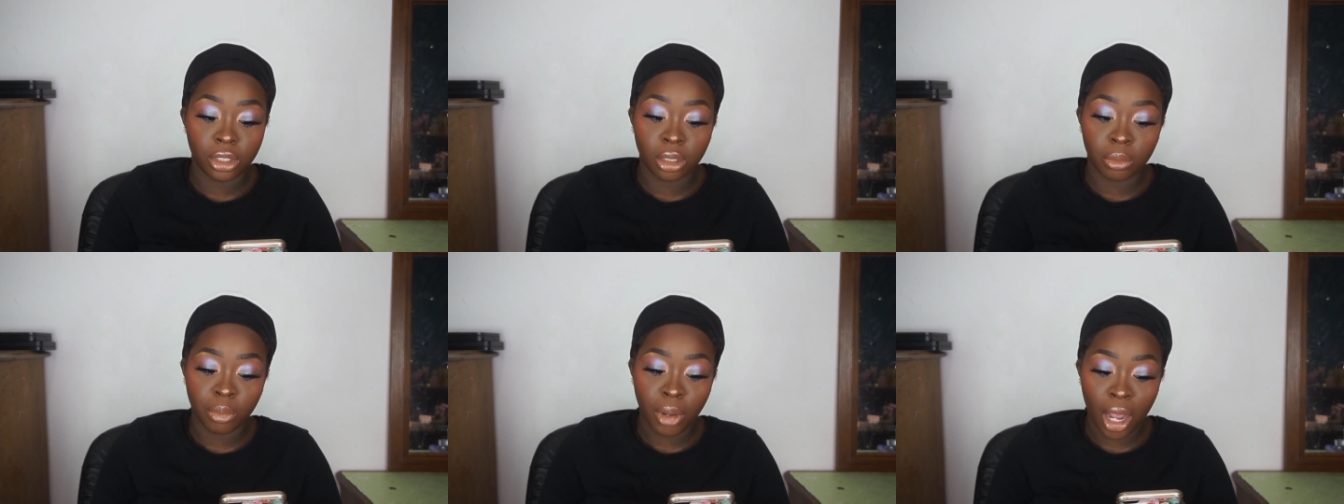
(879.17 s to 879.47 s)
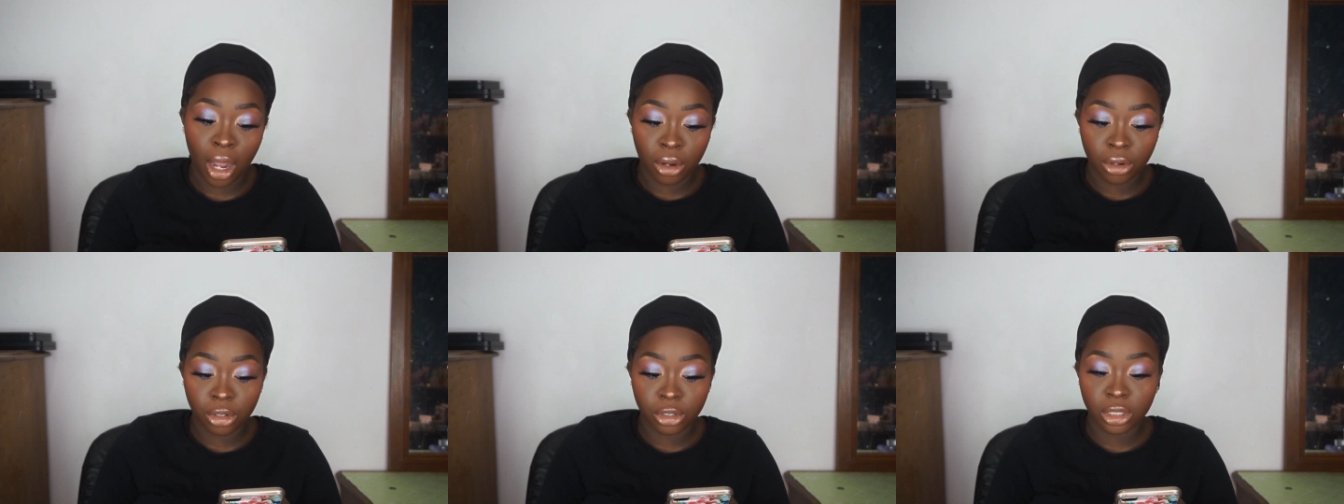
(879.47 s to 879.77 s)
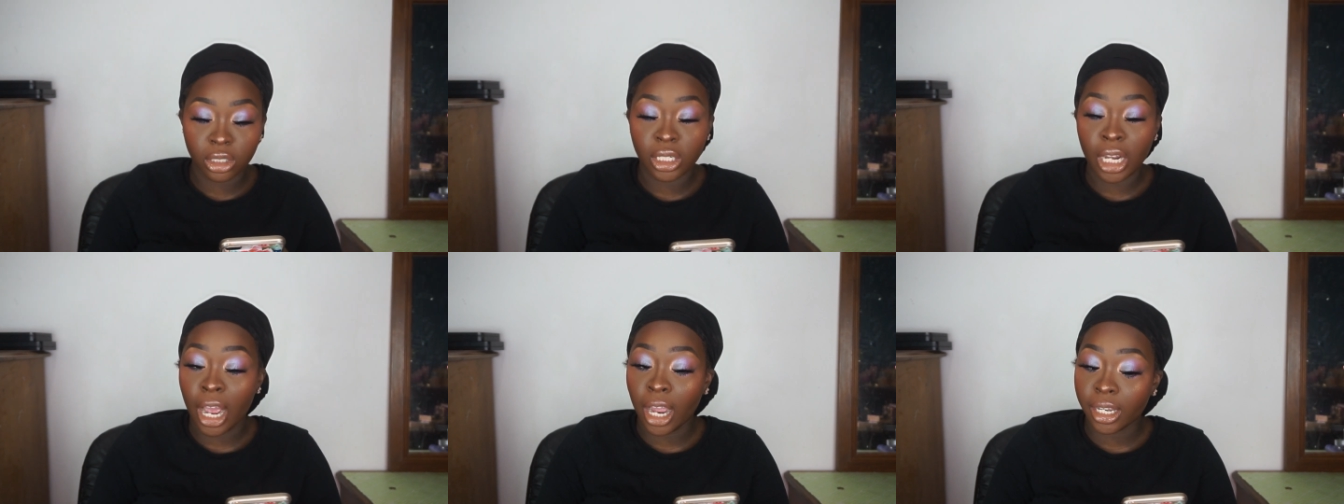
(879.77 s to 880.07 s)
The powder
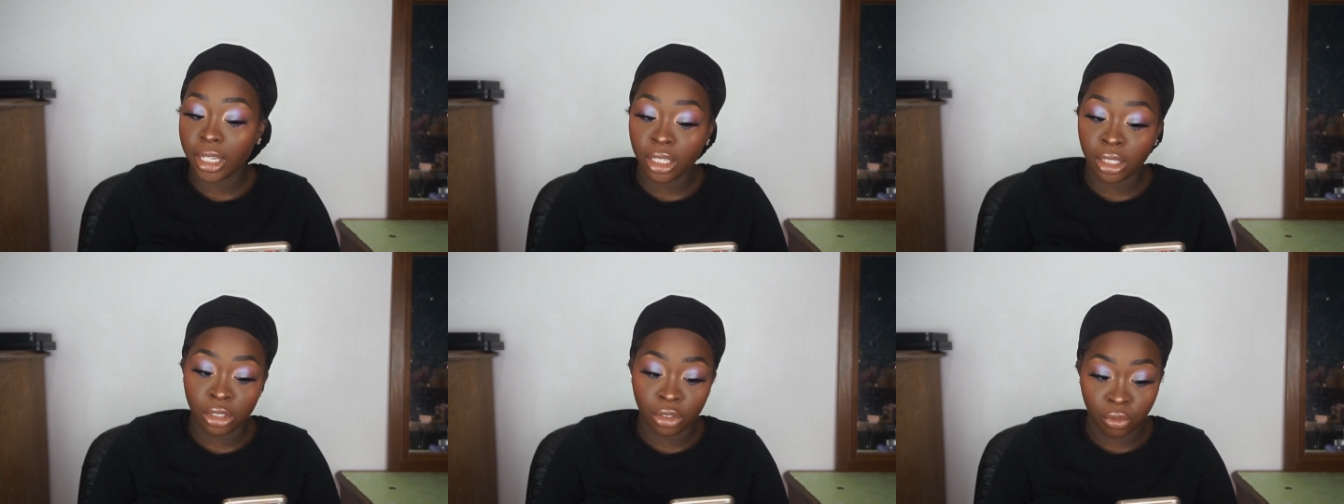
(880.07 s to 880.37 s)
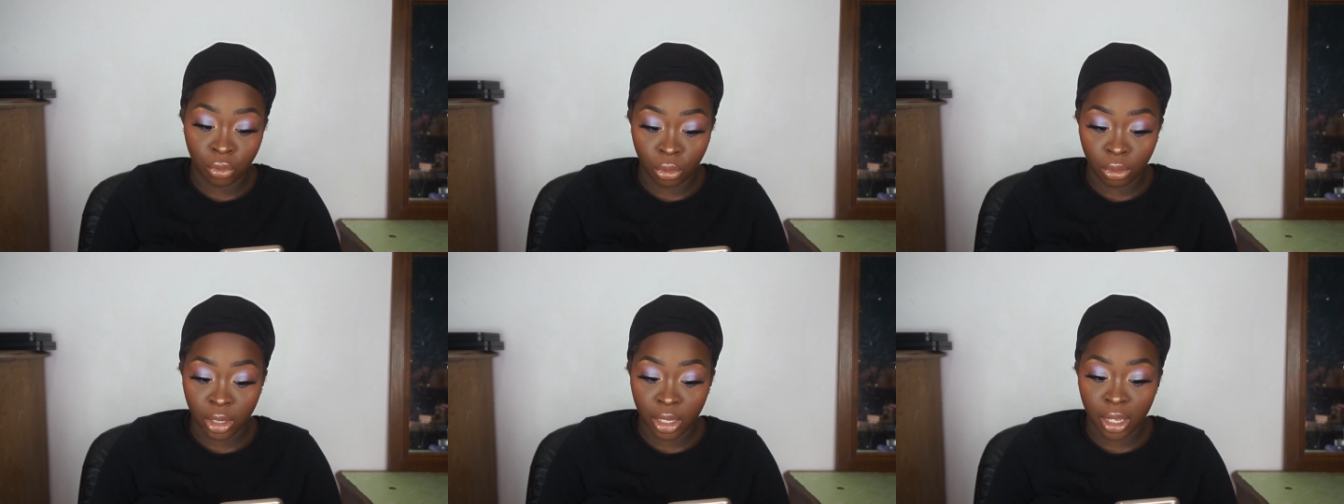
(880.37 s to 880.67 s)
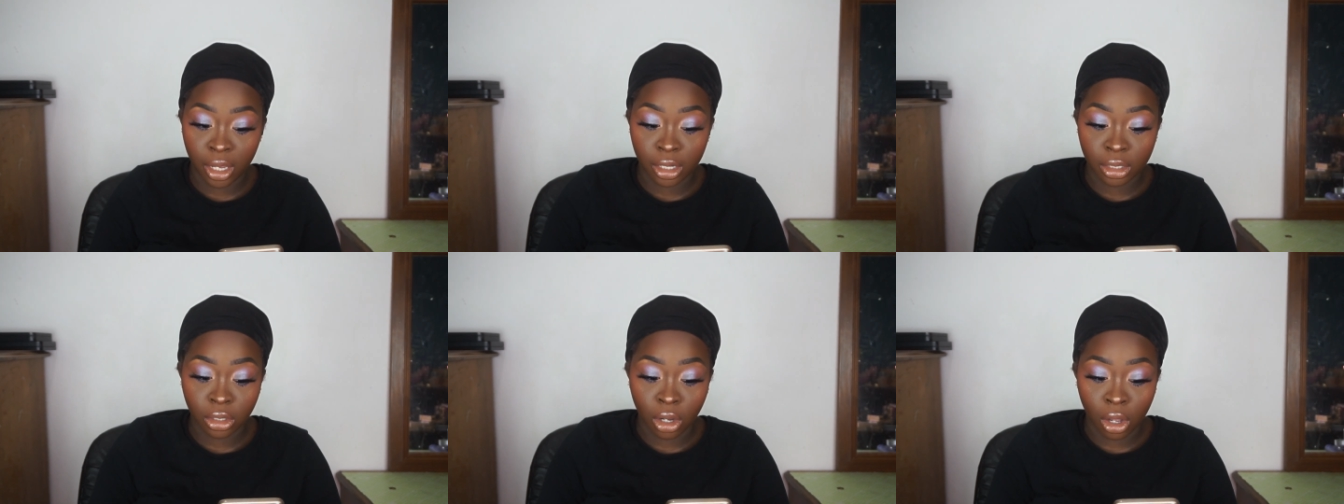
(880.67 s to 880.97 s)
stack is
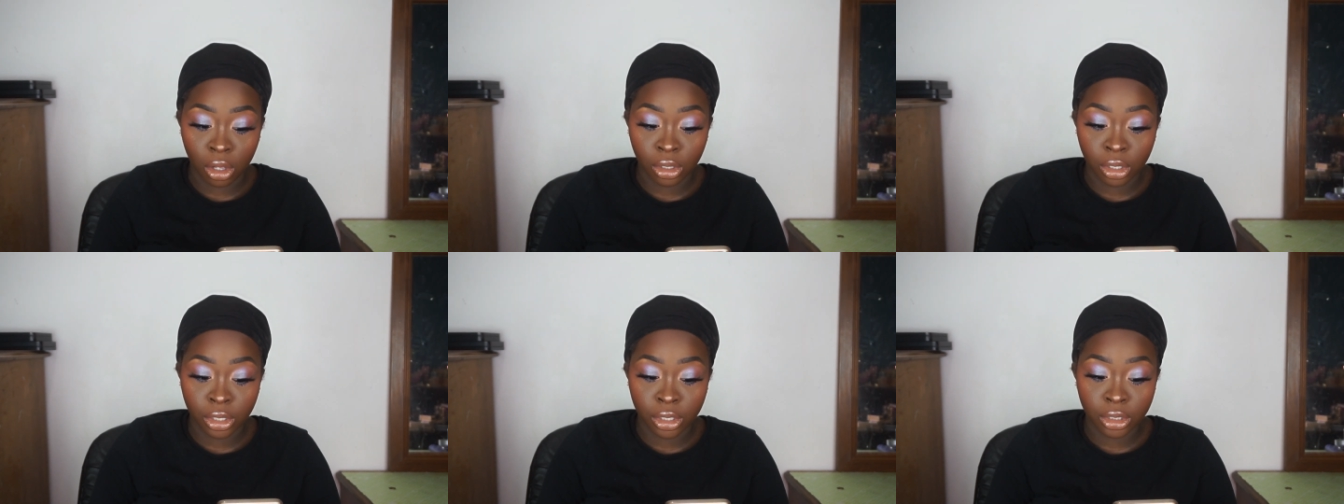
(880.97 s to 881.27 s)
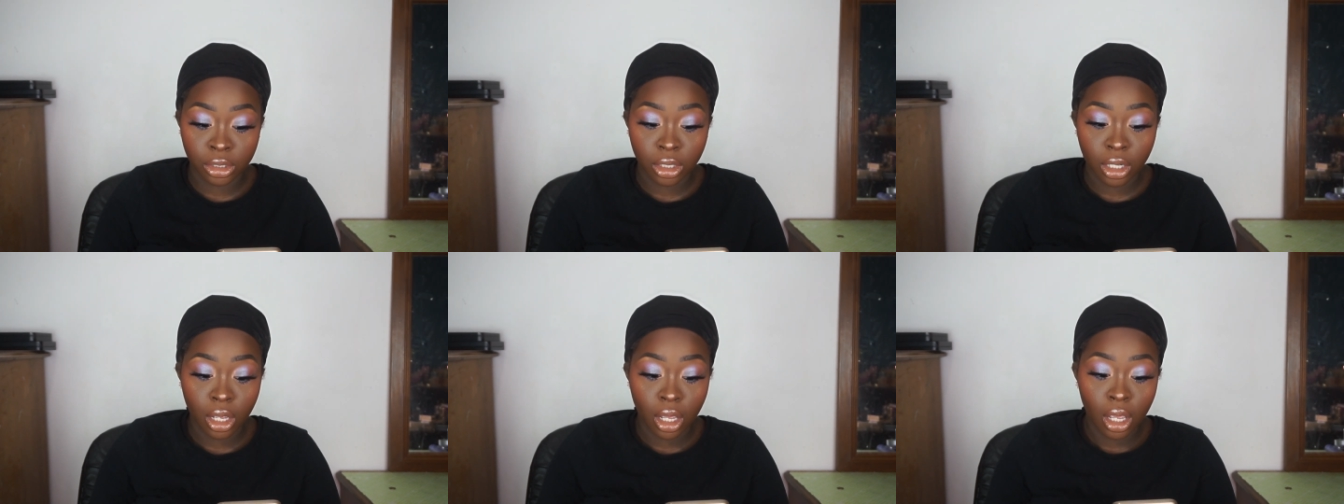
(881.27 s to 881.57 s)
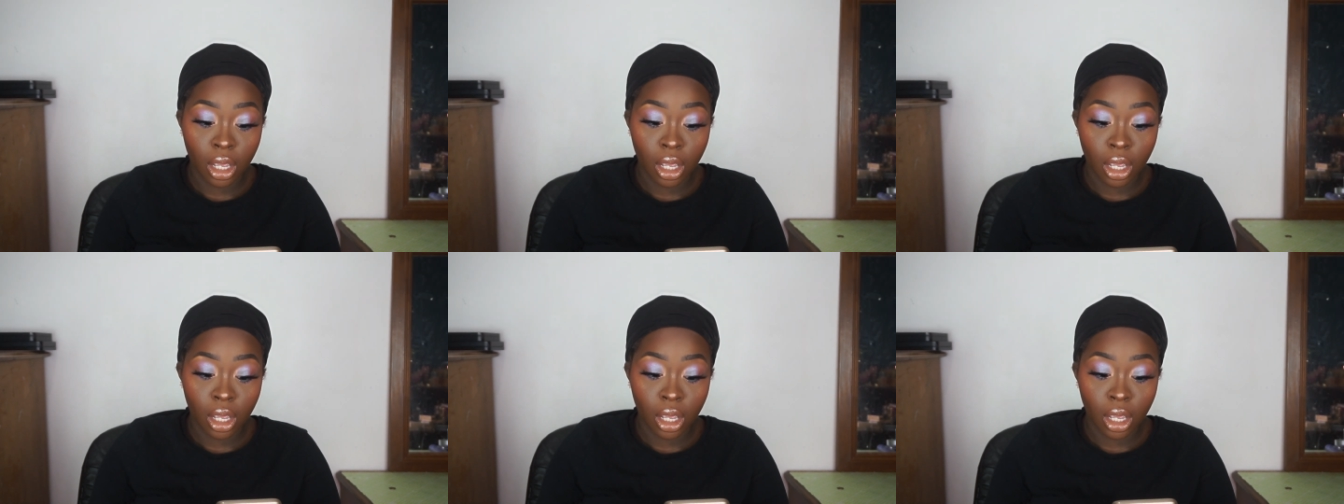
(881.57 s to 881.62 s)
$48.